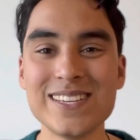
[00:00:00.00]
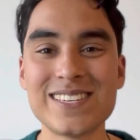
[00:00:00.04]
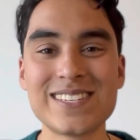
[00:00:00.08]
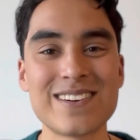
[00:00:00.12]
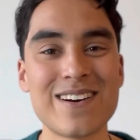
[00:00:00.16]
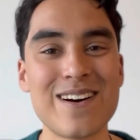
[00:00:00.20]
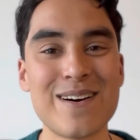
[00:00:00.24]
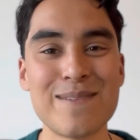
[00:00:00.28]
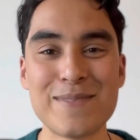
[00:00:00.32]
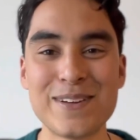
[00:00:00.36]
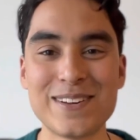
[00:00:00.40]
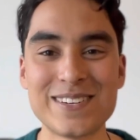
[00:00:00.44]

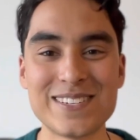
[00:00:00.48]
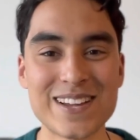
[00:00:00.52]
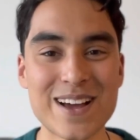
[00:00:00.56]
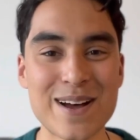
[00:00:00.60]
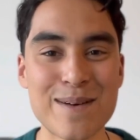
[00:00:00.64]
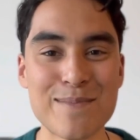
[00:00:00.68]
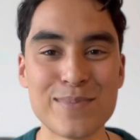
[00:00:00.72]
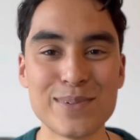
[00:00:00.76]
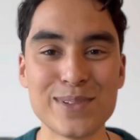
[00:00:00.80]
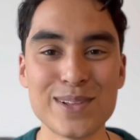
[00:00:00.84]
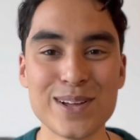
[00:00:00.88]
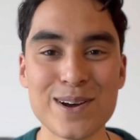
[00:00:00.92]
comment
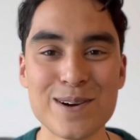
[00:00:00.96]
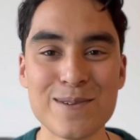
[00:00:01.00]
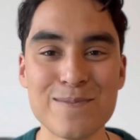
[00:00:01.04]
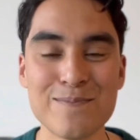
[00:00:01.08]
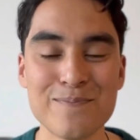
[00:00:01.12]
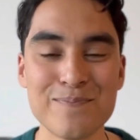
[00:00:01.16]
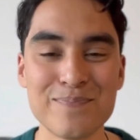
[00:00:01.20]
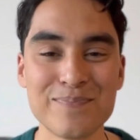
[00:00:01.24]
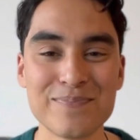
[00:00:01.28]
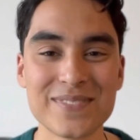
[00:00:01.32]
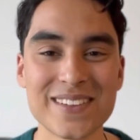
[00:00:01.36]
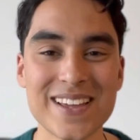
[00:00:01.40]
down below.
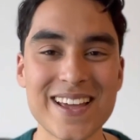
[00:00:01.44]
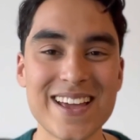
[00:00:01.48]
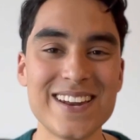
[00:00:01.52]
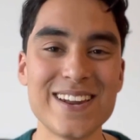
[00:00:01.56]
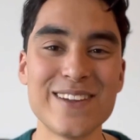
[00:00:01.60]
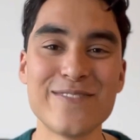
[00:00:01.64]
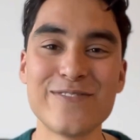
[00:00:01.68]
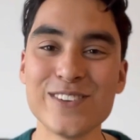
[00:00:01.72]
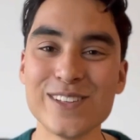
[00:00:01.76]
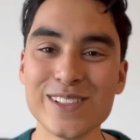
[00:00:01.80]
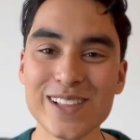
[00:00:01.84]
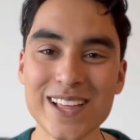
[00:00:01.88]
And
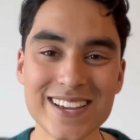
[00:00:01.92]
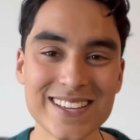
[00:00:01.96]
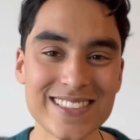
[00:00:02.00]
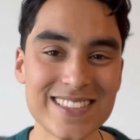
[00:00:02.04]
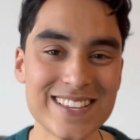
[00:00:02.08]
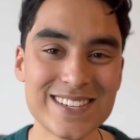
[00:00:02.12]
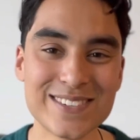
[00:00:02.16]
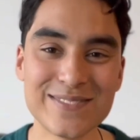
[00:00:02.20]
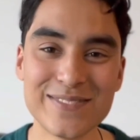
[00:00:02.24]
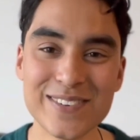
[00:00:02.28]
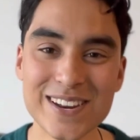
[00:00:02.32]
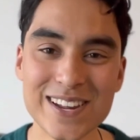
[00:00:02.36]
if you like
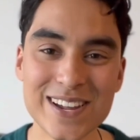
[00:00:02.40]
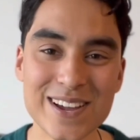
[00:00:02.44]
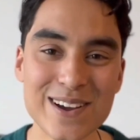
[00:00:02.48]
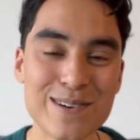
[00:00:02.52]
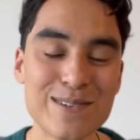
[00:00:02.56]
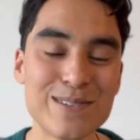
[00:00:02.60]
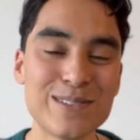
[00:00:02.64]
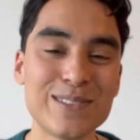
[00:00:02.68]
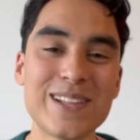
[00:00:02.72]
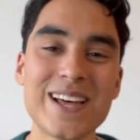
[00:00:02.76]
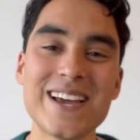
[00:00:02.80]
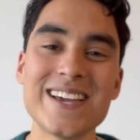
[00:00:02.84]
this
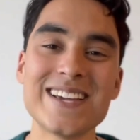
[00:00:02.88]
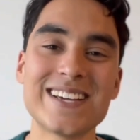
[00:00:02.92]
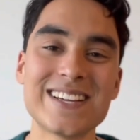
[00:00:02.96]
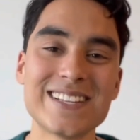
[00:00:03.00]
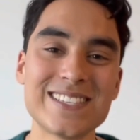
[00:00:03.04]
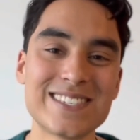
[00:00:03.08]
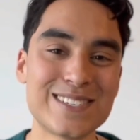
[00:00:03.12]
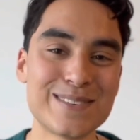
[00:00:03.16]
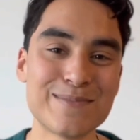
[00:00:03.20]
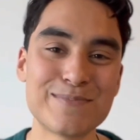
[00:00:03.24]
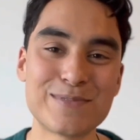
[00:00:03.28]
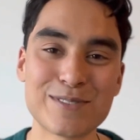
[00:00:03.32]
video, like and
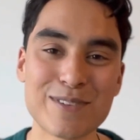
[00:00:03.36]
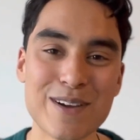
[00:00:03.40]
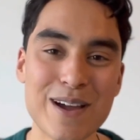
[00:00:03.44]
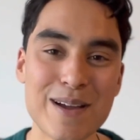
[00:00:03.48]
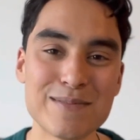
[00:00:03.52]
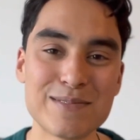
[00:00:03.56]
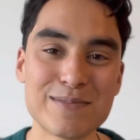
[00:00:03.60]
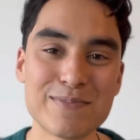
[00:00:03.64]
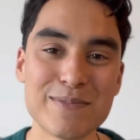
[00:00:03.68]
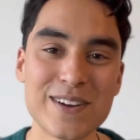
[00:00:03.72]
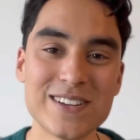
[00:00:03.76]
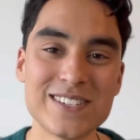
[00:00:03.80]

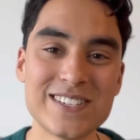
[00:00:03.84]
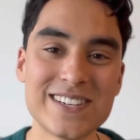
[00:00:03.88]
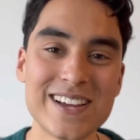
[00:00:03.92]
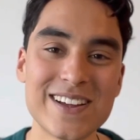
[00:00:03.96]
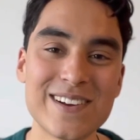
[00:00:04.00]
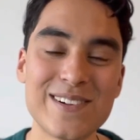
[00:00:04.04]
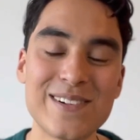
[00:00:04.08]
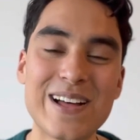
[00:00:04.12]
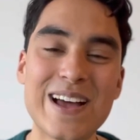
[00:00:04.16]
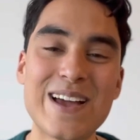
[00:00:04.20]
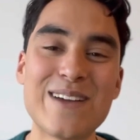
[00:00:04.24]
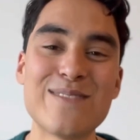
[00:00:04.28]
subscribe to my
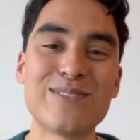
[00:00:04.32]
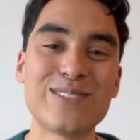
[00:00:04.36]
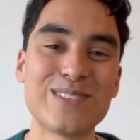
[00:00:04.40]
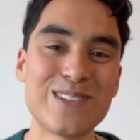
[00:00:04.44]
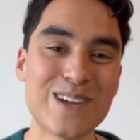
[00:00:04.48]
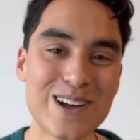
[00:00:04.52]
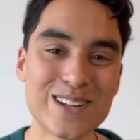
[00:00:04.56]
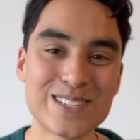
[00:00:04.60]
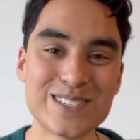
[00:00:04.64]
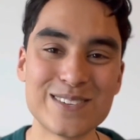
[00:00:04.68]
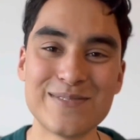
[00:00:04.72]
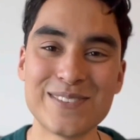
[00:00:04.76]
channel. I have
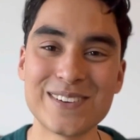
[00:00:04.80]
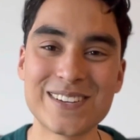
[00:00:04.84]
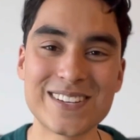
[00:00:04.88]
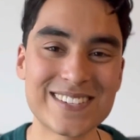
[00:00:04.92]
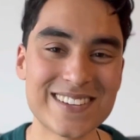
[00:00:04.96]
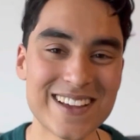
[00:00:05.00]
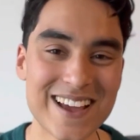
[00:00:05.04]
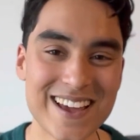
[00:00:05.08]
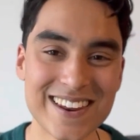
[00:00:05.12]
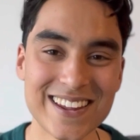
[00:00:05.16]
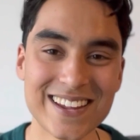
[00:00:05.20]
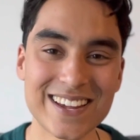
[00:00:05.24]
lots of
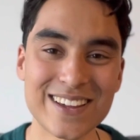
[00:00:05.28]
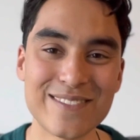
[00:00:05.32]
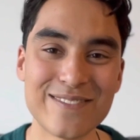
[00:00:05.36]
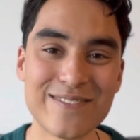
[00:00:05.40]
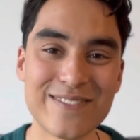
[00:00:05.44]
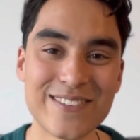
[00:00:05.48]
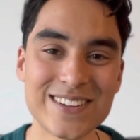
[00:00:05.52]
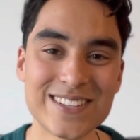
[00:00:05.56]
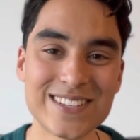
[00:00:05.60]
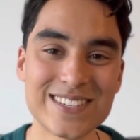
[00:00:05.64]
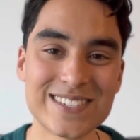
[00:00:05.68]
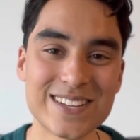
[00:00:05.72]
exciting and
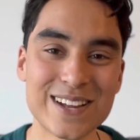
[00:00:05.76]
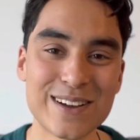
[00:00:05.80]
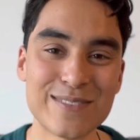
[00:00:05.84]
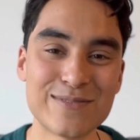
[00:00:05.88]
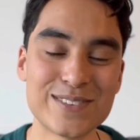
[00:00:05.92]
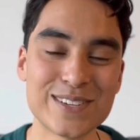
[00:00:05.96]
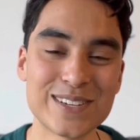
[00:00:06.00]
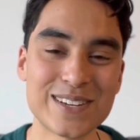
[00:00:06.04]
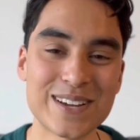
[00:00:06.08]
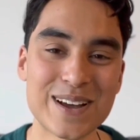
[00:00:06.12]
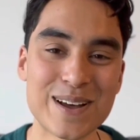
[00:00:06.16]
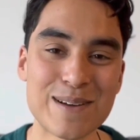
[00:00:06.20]
fun stuff
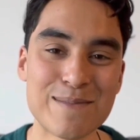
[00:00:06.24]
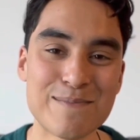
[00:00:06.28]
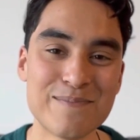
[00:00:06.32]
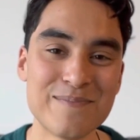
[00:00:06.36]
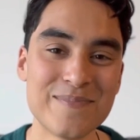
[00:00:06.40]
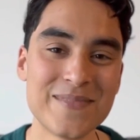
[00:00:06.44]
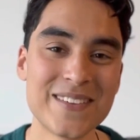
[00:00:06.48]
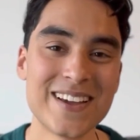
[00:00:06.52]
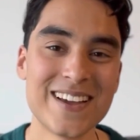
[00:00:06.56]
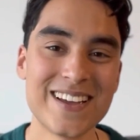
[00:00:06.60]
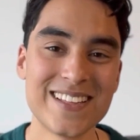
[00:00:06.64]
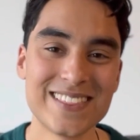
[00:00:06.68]
to come.
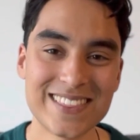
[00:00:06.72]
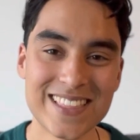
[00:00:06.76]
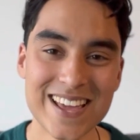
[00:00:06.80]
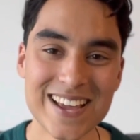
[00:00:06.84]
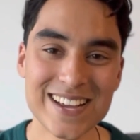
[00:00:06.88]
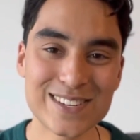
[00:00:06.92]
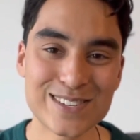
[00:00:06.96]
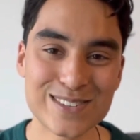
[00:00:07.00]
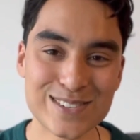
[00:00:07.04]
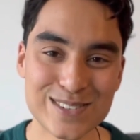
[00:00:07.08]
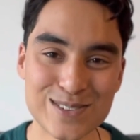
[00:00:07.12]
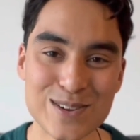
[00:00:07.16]

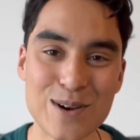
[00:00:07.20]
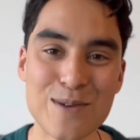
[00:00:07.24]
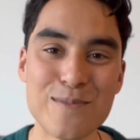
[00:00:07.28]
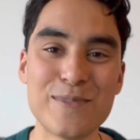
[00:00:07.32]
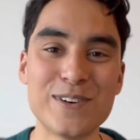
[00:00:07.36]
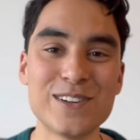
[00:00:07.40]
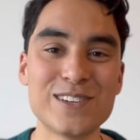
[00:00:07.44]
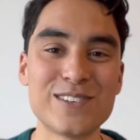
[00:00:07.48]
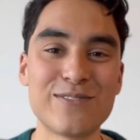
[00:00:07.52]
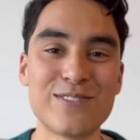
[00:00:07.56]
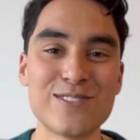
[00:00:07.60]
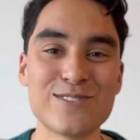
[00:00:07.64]
Thanks so
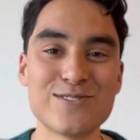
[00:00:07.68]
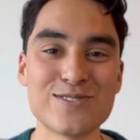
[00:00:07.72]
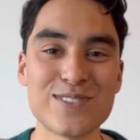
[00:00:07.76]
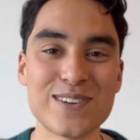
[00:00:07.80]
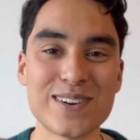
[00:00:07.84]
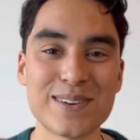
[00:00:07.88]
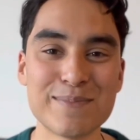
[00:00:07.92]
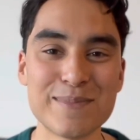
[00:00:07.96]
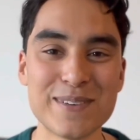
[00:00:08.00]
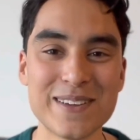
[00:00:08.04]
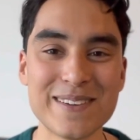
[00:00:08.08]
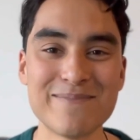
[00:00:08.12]
much for
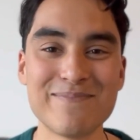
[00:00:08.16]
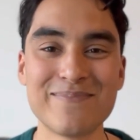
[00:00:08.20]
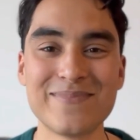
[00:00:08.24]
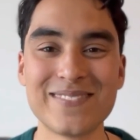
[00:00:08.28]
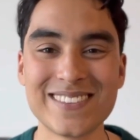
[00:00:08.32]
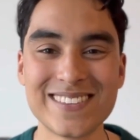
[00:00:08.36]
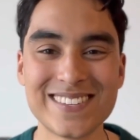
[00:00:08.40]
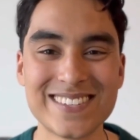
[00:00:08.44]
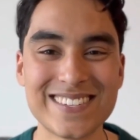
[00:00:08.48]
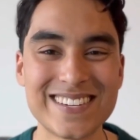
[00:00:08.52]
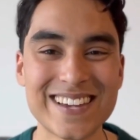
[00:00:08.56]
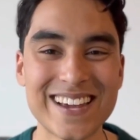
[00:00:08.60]
joining me.
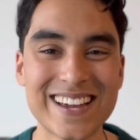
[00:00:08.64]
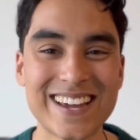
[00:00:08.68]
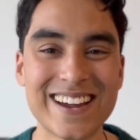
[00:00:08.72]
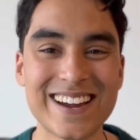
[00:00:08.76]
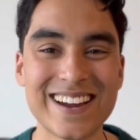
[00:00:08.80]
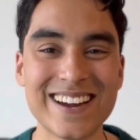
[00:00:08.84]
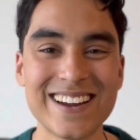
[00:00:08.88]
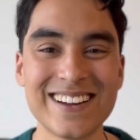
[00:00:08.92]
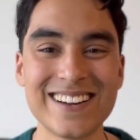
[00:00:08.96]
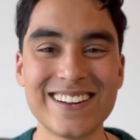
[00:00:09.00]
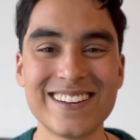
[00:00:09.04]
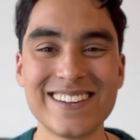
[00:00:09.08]
Take
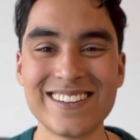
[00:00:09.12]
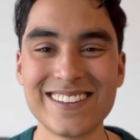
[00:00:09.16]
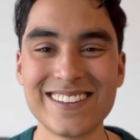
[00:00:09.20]
care.